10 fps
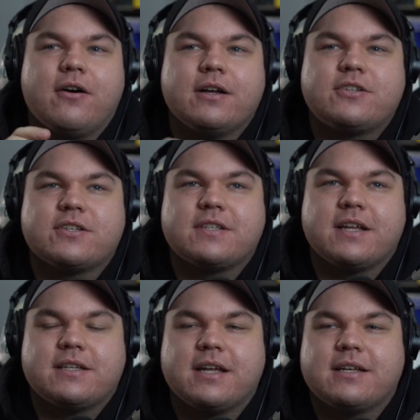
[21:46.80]
it's just
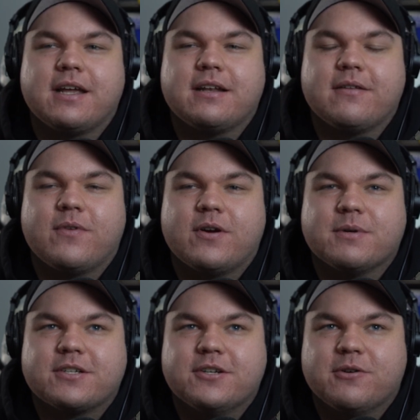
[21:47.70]
that they're very
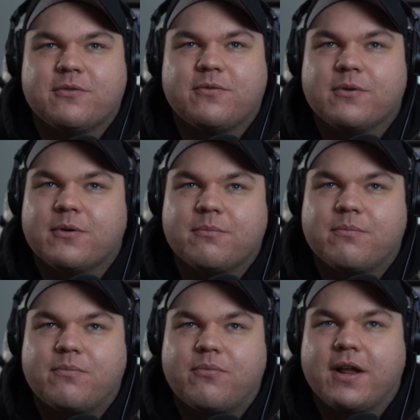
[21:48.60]
much known for
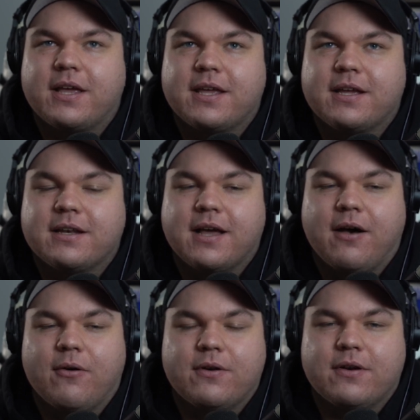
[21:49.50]
breaking
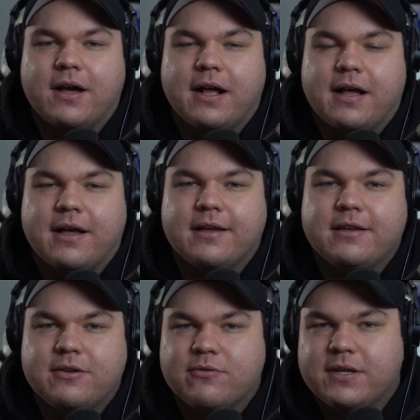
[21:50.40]
down
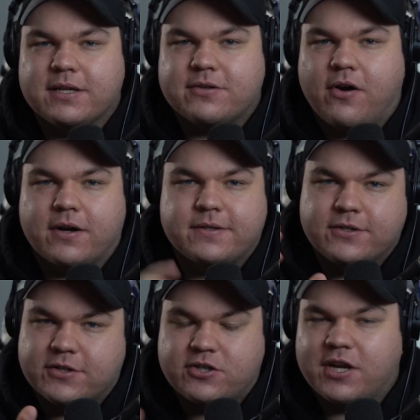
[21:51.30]
union talks and
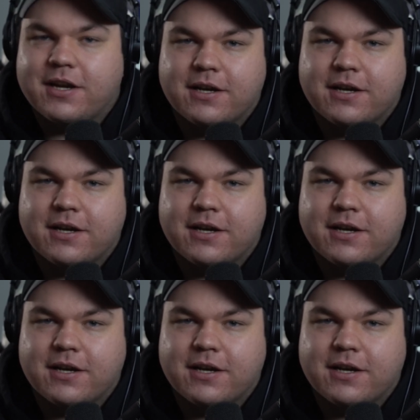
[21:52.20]
just shutting